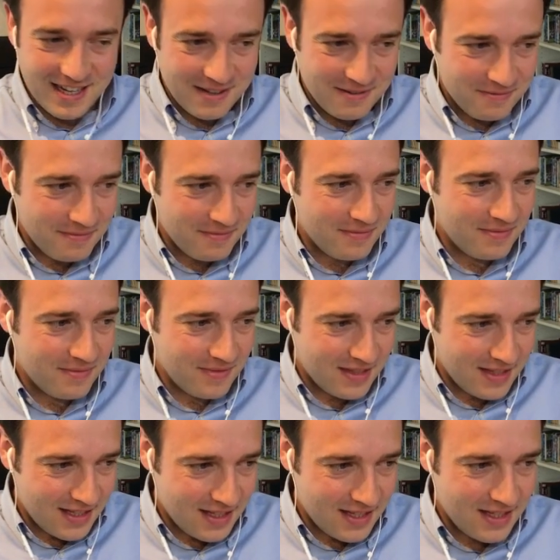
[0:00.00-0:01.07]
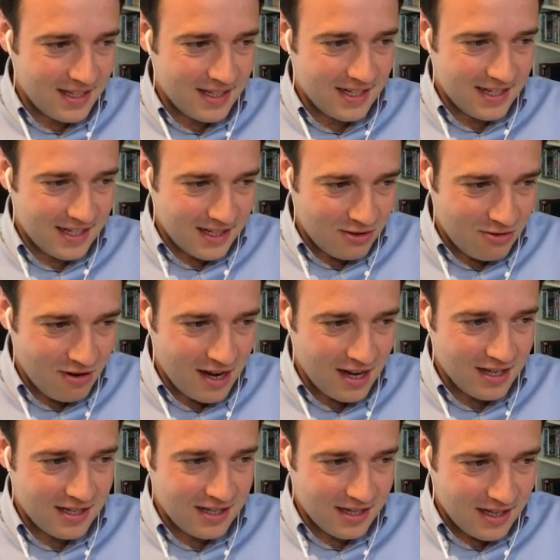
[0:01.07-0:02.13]
Absolutely, absolutely. Great.
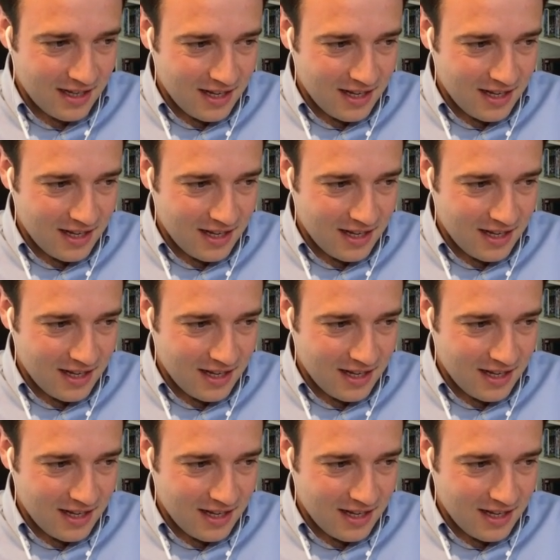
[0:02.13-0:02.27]
Mm.